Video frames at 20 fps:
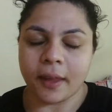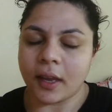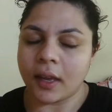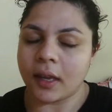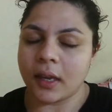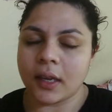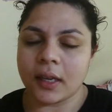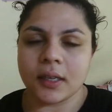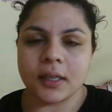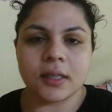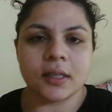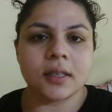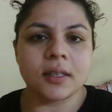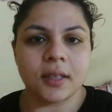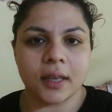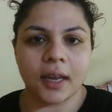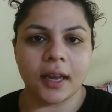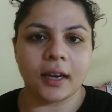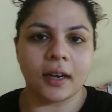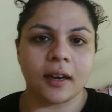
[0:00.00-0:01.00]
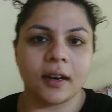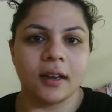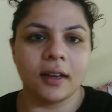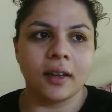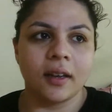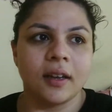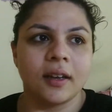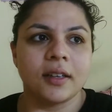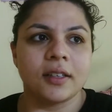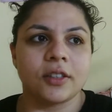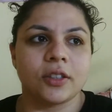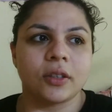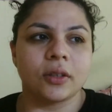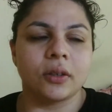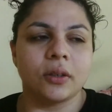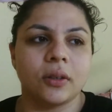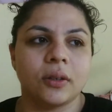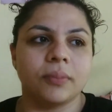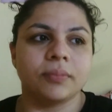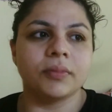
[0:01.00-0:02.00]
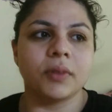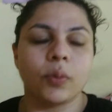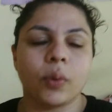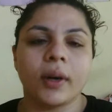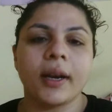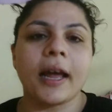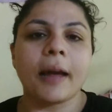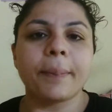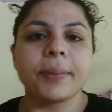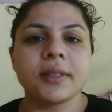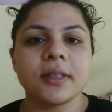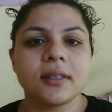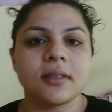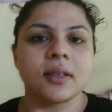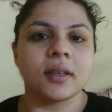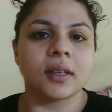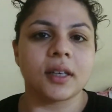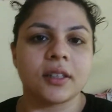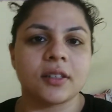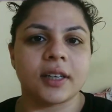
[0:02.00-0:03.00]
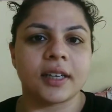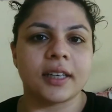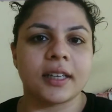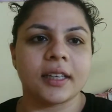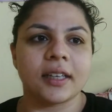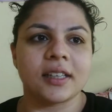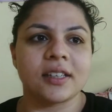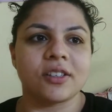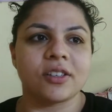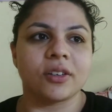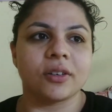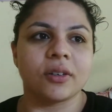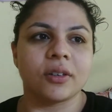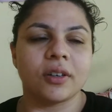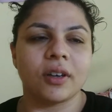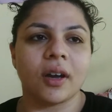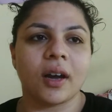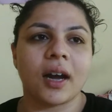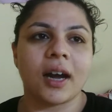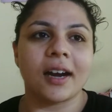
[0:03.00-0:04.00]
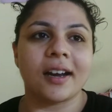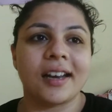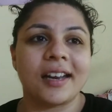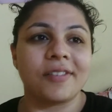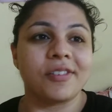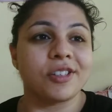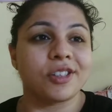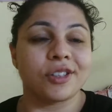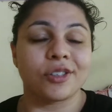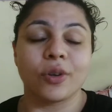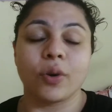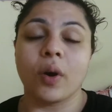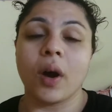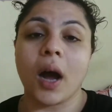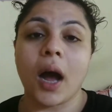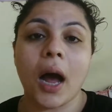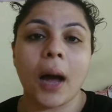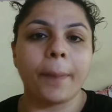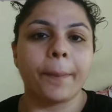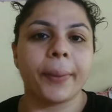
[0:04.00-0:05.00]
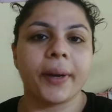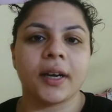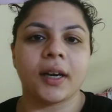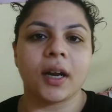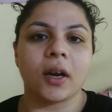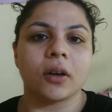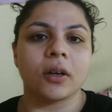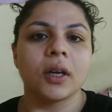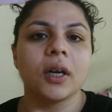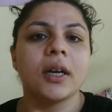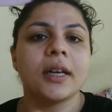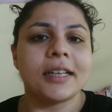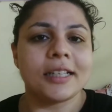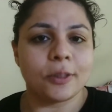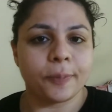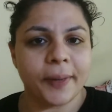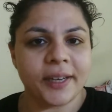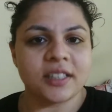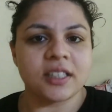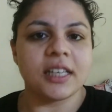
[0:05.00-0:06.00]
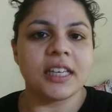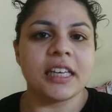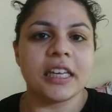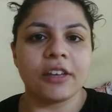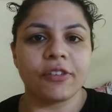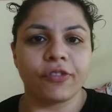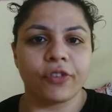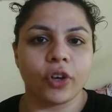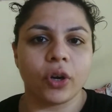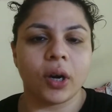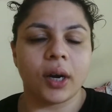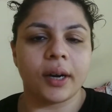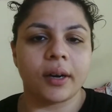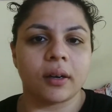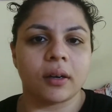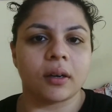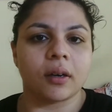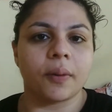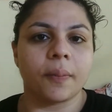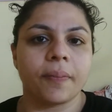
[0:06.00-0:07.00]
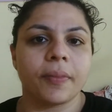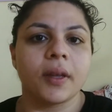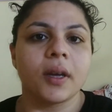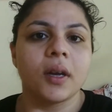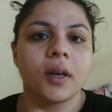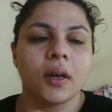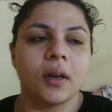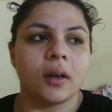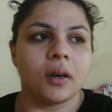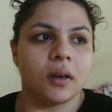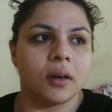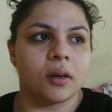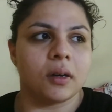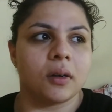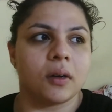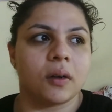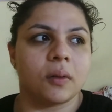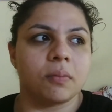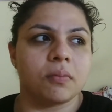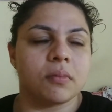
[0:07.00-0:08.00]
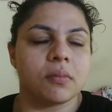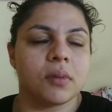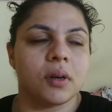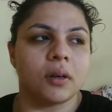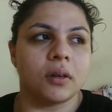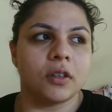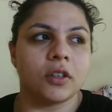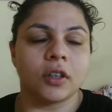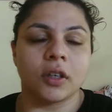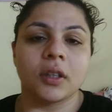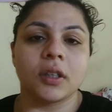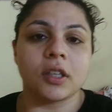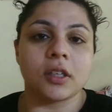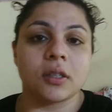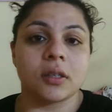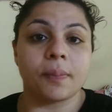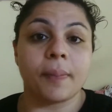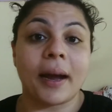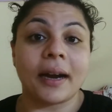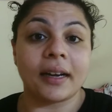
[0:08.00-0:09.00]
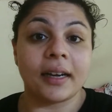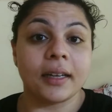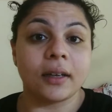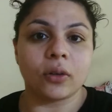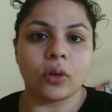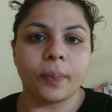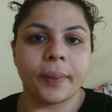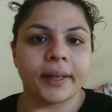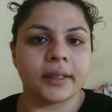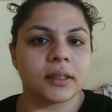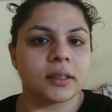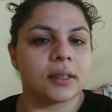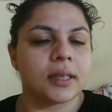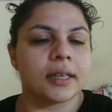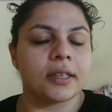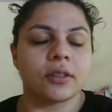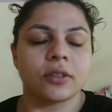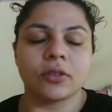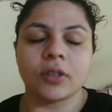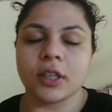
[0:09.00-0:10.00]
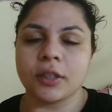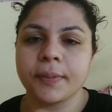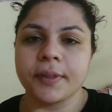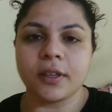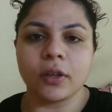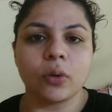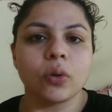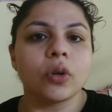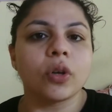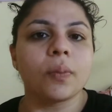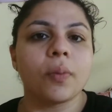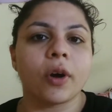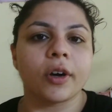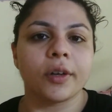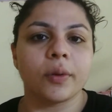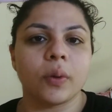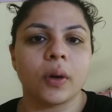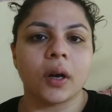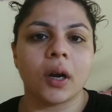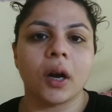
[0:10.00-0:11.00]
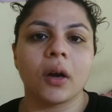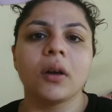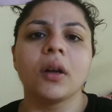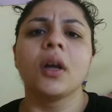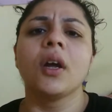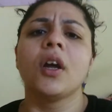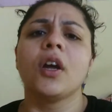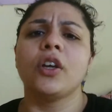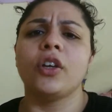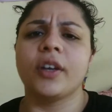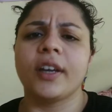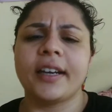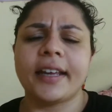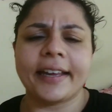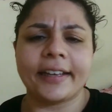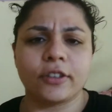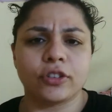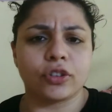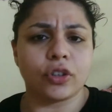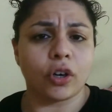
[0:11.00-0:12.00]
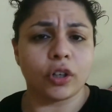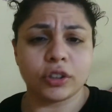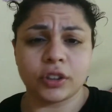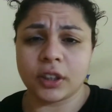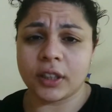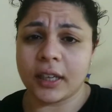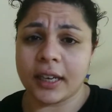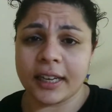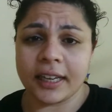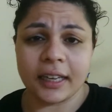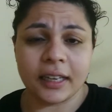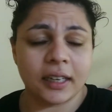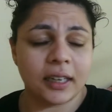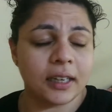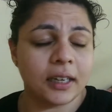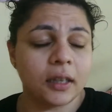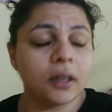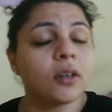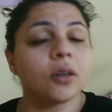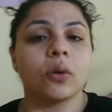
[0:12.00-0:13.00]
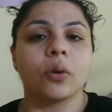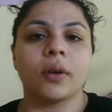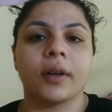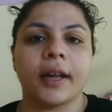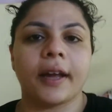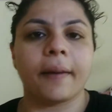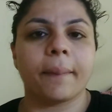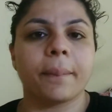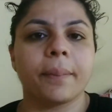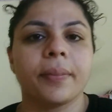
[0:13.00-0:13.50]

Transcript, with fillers: insane so what happens in circuit training is you know your heart levels just go up and down especially if you're um, um, doing this battling rope exercise trust me it's a whole body workout you get exhausted like in no time